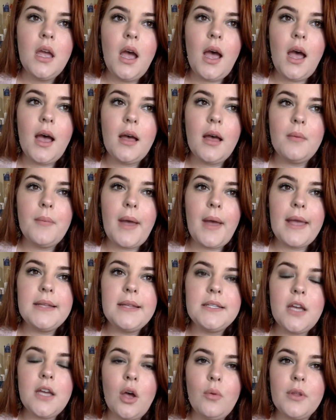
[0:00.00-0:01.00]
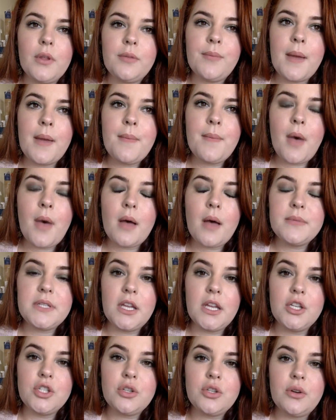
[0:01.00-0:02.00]
I dealt with my mom's
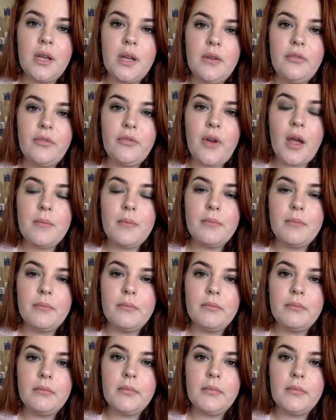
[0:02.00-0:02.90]
injury from